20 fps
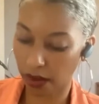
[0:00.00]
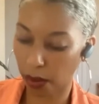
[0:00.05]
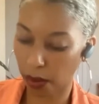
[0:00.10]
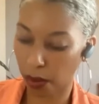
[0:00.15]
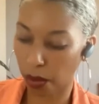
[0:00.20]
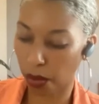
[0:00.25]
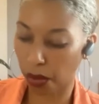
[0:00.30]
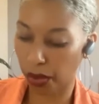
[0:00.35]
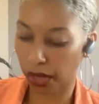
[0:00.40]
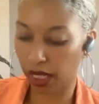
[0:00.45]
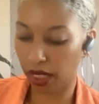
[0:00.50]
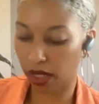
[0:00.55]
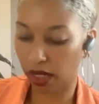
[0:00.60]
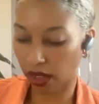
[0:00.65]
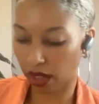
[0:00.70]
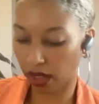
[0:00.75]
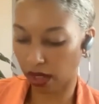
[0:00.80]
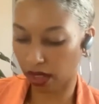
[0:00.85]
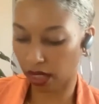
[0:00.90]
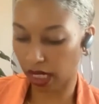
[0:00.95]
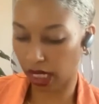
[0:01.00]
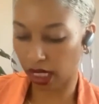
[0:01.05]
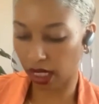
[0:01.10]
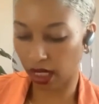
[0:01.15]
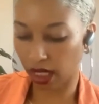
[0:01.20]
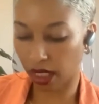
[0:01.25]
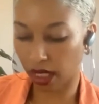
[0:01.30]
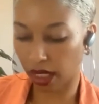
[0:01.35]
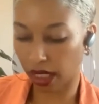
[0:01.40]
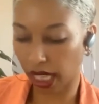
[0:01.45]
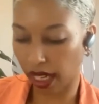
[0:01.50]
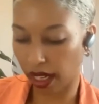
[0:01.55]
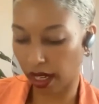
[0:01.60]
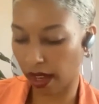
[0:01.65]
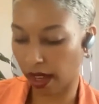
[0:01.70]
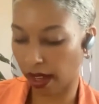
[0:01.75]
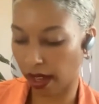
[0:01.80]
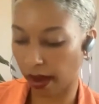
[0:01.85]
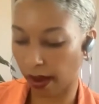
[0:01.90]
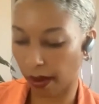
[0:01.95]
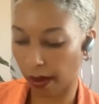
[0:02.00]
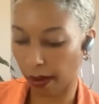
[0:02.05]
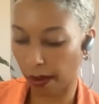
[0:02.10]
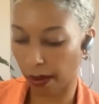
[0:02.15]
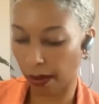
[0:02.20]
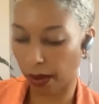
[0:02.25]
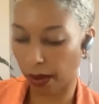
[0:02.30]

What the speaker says: from pre-dawn into the late night,